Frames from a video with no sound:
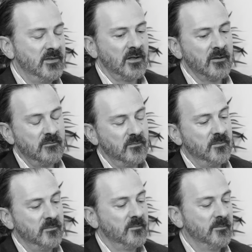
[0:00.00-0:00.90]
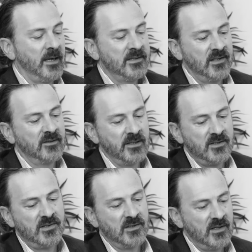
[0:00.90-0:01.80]
So basically,
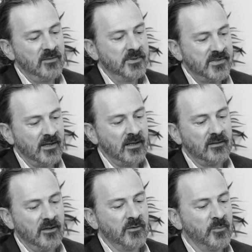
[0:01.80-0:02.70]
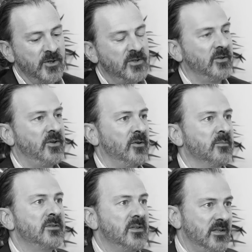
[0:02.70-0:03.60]
60% of emerging
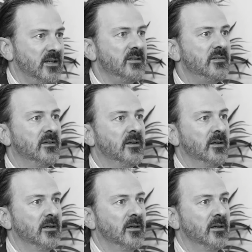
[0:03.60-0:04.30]
human disease